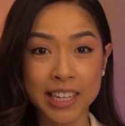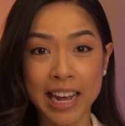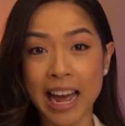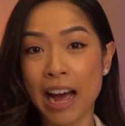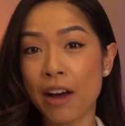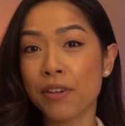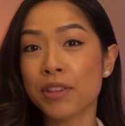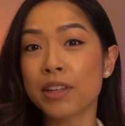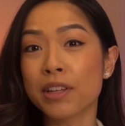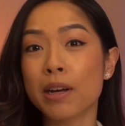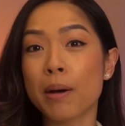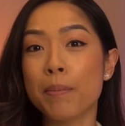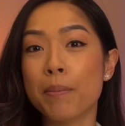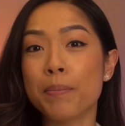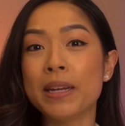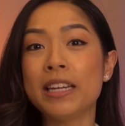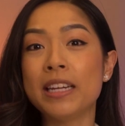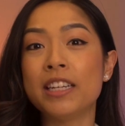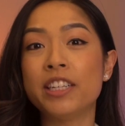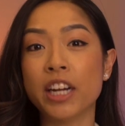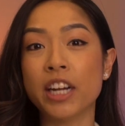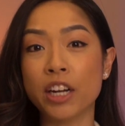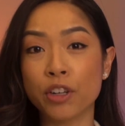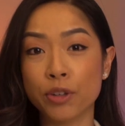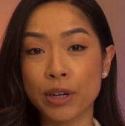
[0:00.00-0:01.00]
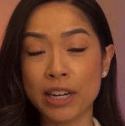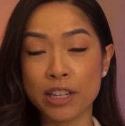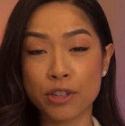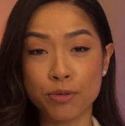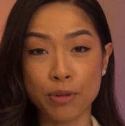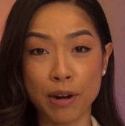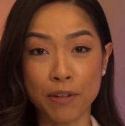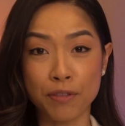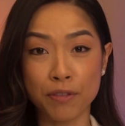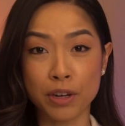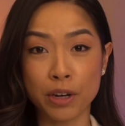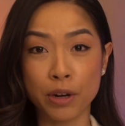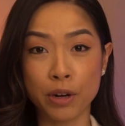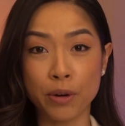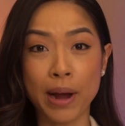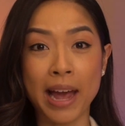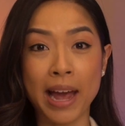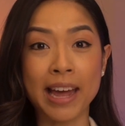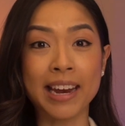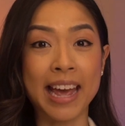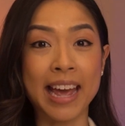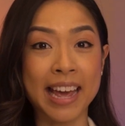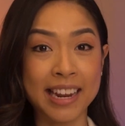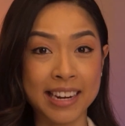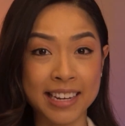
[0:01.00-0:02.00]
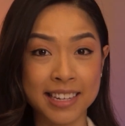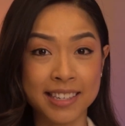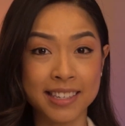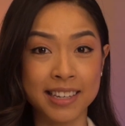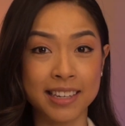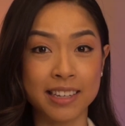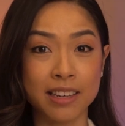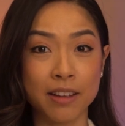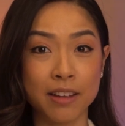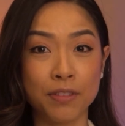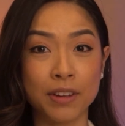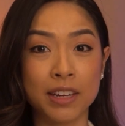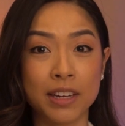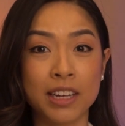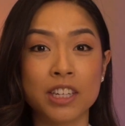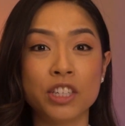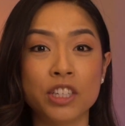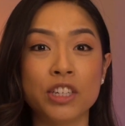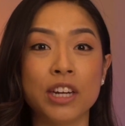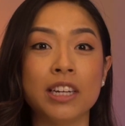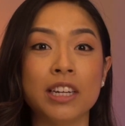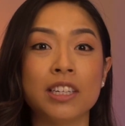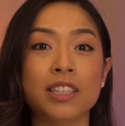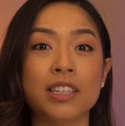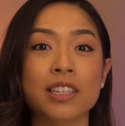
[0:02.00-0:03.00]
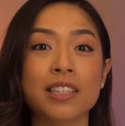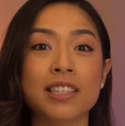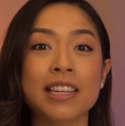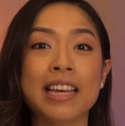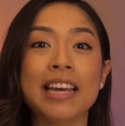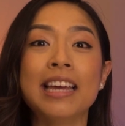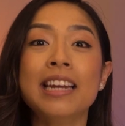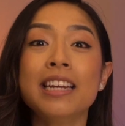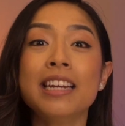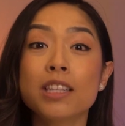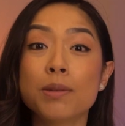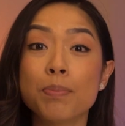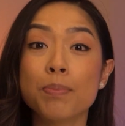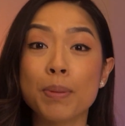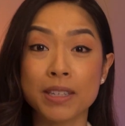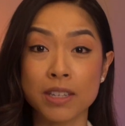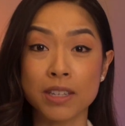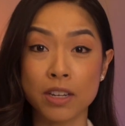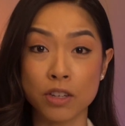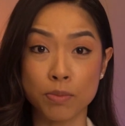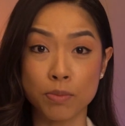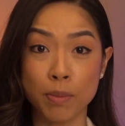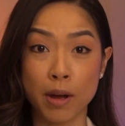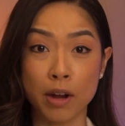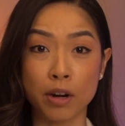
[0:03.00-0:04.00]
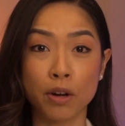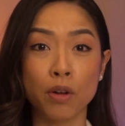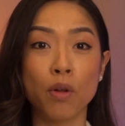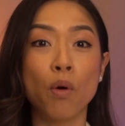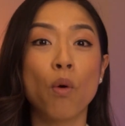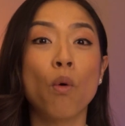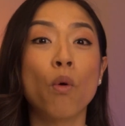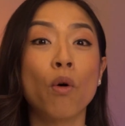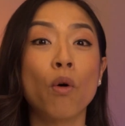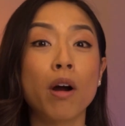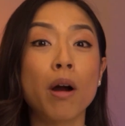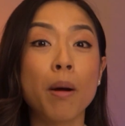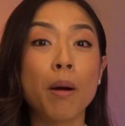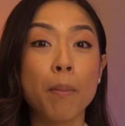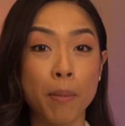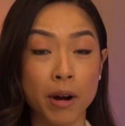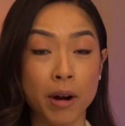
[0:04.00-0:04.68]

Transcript: to how the company generates revenue and any significant changes in its business model or